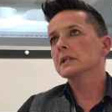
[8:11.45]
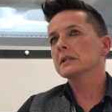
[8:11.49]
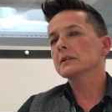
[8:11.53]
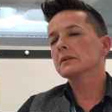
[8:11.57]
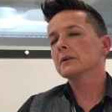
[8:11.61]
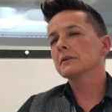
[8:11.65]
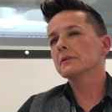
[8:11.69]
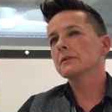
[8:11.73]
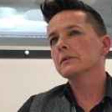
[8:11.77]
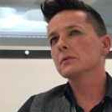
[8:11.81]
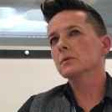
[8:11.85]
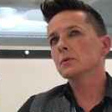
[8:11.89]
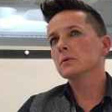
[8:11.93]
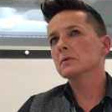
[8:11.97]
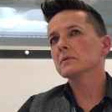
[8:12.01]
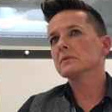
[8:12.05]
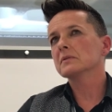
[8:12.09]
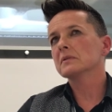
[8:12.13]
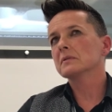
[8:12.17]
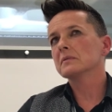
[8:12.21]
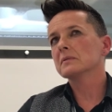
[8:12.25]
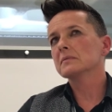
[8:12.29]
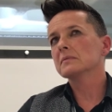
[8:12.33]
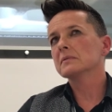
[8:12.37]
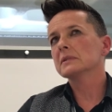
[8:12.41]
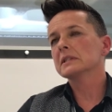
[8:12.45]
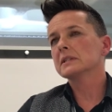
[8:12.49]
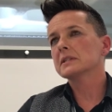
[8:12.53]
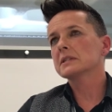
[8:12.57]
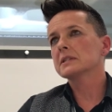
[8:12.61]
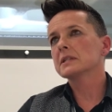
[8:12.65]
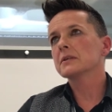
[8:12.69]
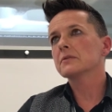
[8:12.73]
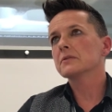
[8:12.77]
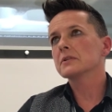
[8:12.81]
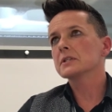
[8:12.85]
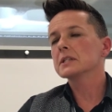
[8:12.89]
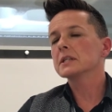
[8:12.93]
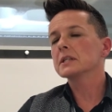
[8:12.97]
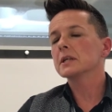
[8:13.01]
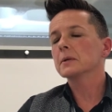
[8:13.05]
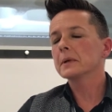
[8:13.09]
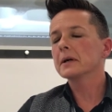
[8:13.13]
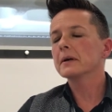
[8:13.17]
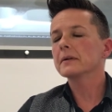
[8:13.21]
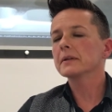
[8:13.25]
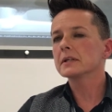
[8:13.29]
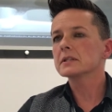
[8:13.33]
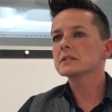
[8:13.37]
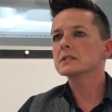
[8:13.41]
and I thought seriously
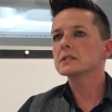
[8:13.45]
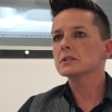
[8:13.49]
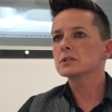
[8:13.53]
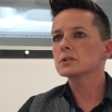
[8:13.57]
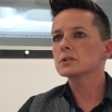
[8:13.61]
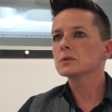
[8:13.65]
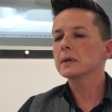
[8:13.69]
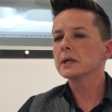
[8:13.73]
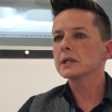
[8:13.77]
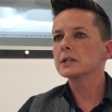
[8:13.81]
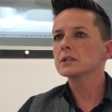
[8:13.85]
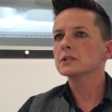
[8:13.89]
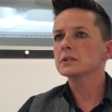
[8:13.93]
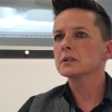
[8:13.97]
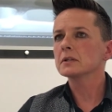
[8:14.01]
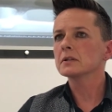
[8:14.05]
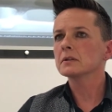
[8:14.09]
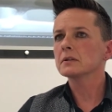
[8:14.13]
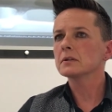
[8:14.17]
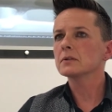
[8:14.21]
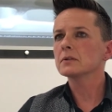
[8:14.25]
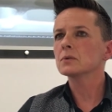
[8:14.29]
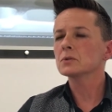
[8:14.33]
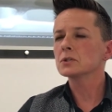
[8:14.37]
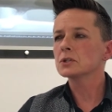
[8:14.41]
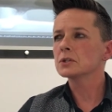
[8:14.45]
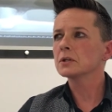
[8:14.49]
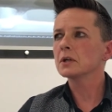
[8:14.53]
about their situation and thought,